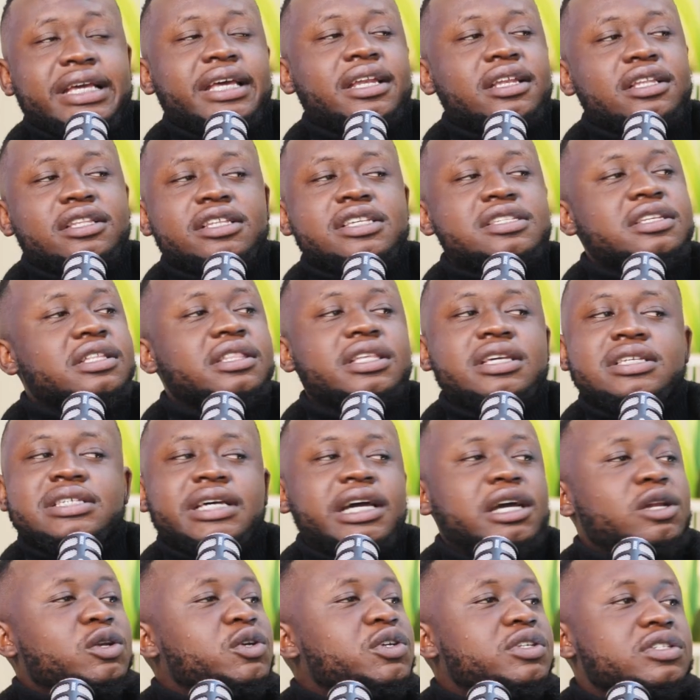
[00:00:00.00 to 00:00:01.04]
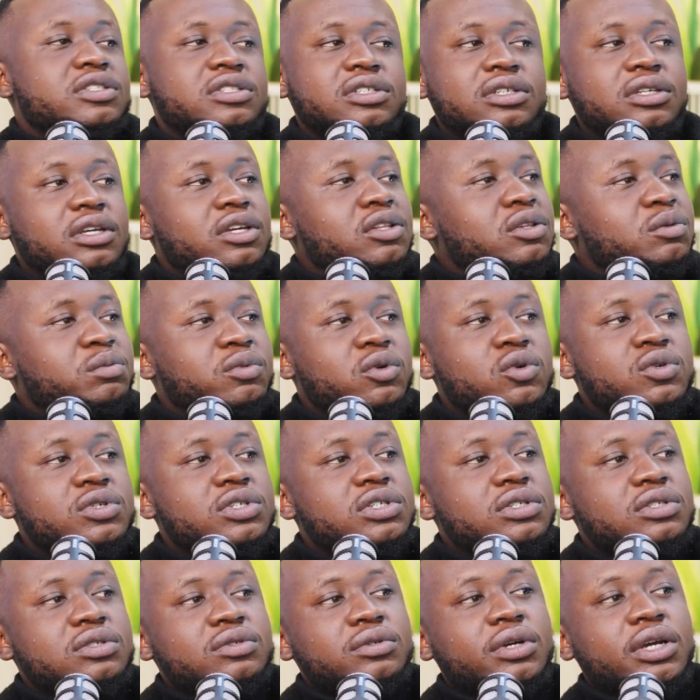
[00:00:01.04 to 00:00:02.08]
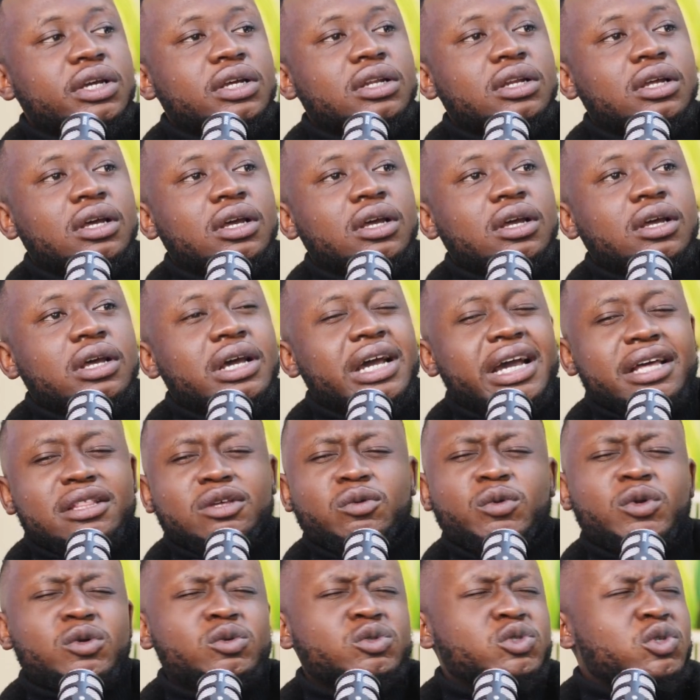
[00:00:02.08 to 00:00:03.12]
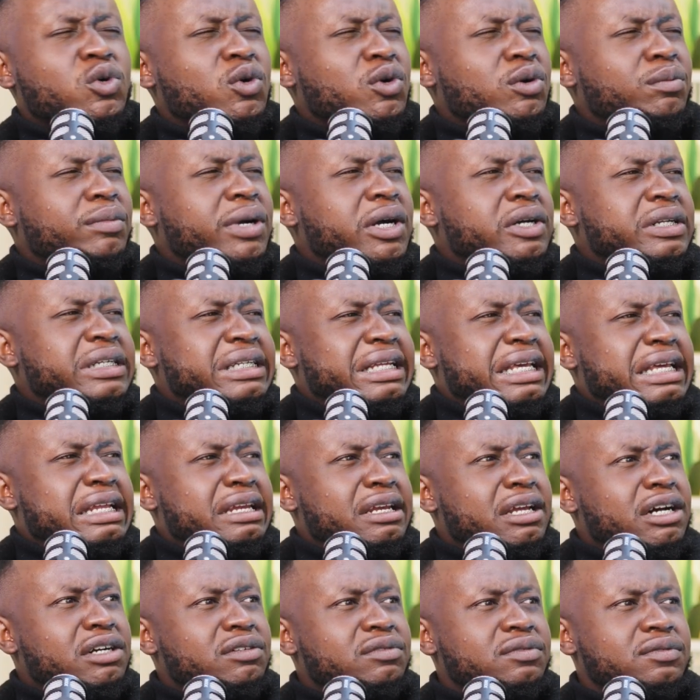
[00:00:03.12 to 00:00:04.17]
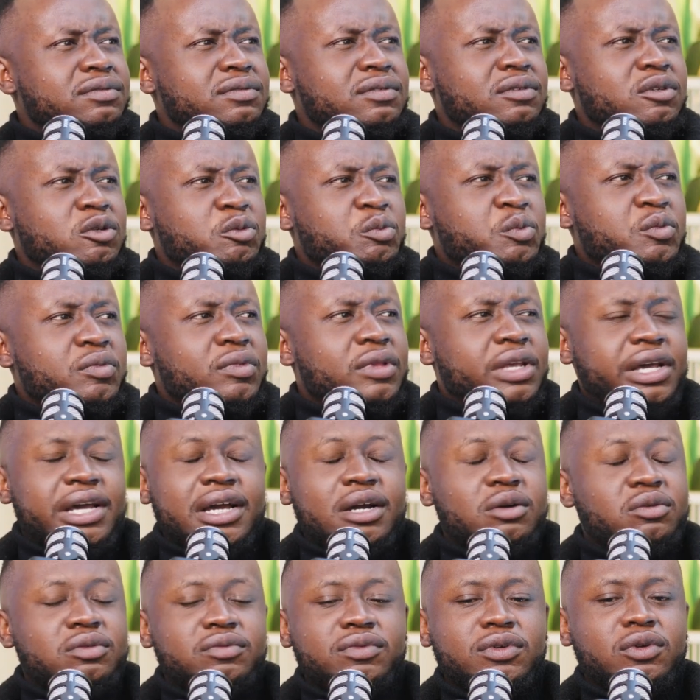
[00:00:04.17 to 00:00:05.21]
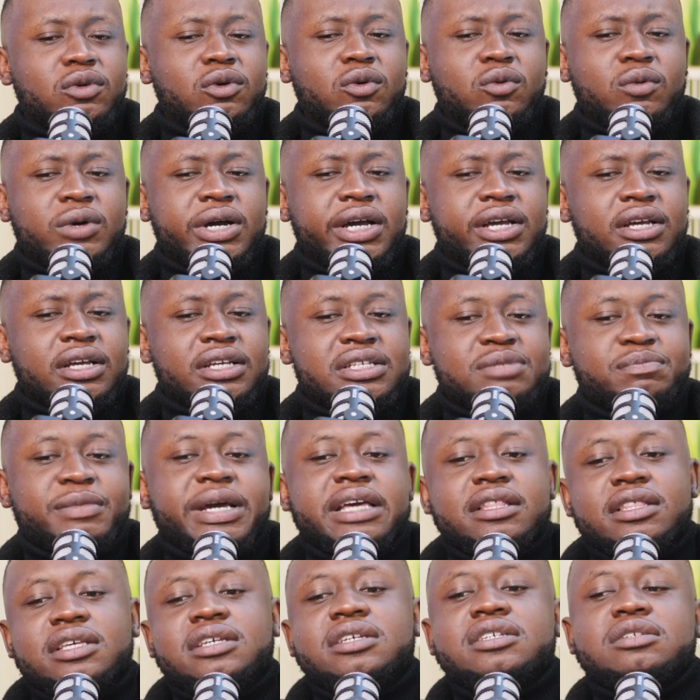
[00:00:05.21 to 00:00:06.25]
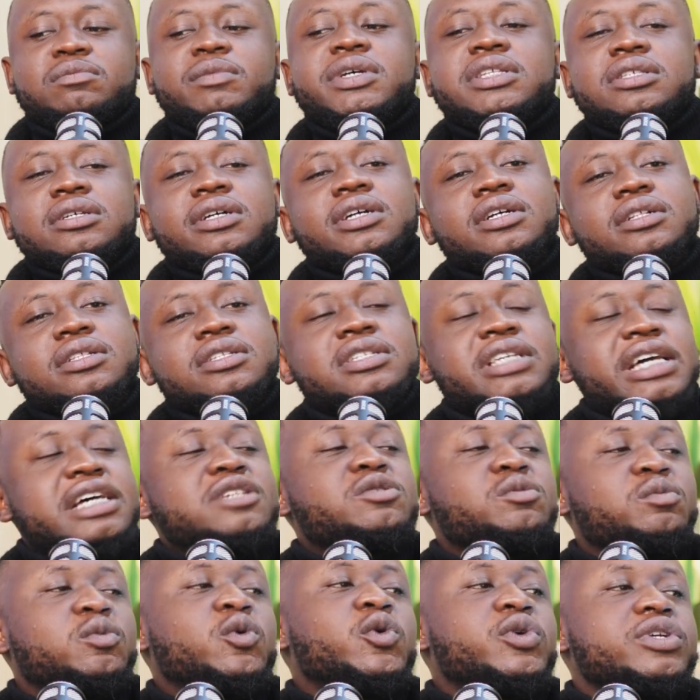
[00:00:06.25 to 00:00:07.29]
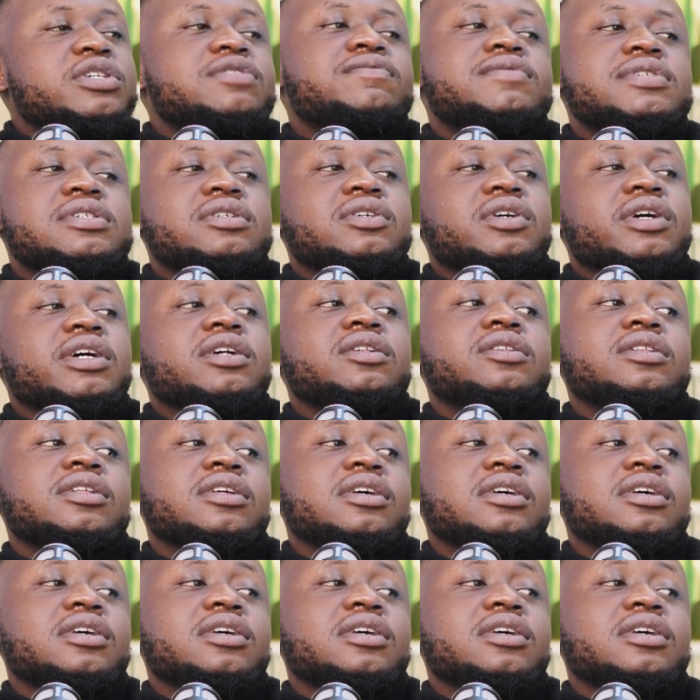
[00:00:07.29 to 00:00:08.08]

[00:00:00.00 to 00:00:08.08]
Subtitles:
again, these are things I learned in the process, right? I think we don't talk about it enough. I don't even know why. Because my thing is mental health is as important as physical health.